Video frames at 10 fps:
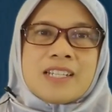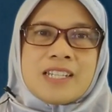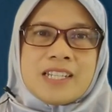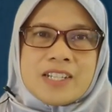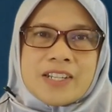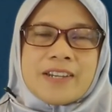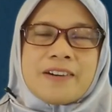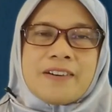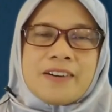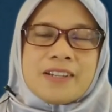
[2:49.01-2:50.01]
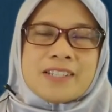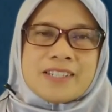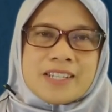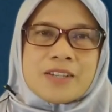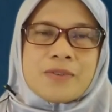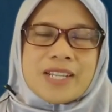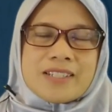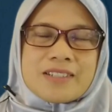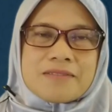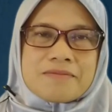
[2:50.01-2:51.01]
linear
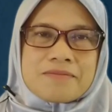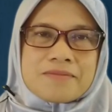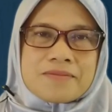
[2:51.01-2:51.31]
sequence.